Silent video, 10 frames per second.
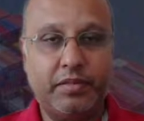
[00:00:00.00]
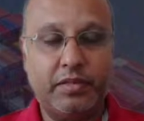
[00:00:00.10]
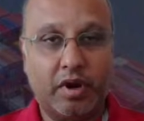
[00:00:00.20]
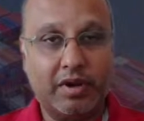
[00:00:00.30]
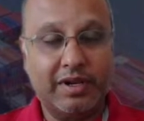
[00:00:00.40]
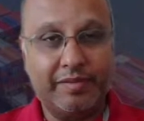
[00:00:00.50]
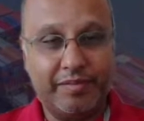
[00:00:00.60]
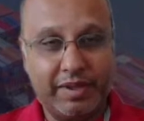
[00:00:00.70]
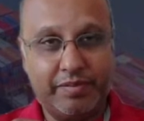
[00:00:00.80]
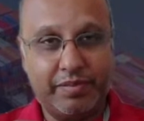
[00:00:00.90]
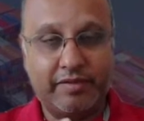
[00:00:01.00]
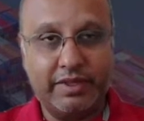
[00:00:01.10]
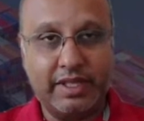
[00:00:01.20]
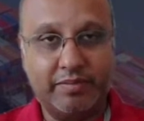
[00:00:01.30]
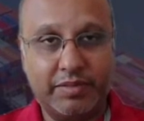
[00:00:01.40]
not only be
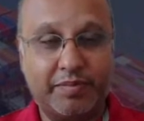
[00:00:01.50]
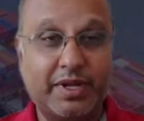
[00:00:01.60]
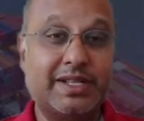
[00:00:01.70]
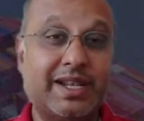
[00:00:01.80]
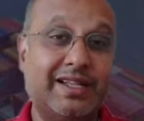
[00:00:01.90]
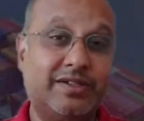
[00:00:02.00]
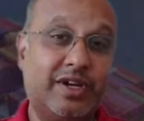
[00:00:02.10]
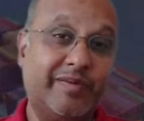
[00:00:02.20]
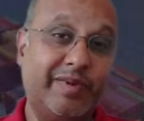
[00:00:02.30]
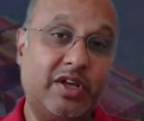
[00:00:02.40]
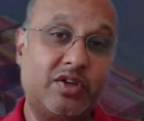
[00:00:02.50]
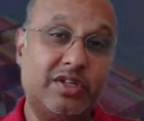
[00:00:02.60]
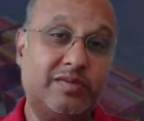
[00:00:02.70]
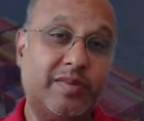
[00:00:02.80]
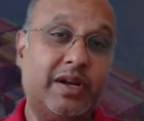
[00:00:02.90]
giving them the personalized recommendations,